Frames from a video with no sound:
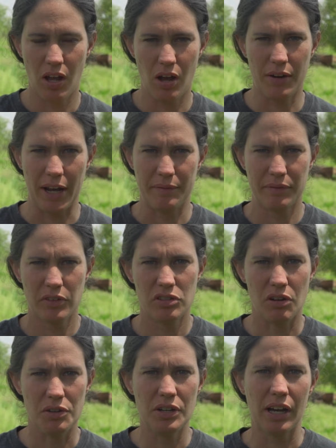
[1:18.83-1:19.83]
Okay,
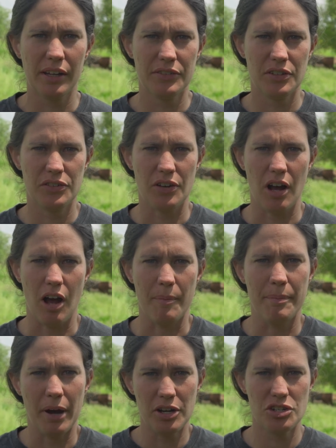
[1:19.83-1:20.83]
so you guys just saw a
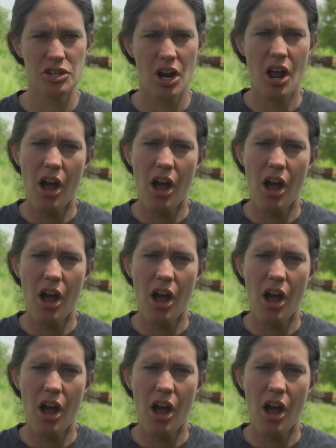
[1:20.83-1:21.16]
bunch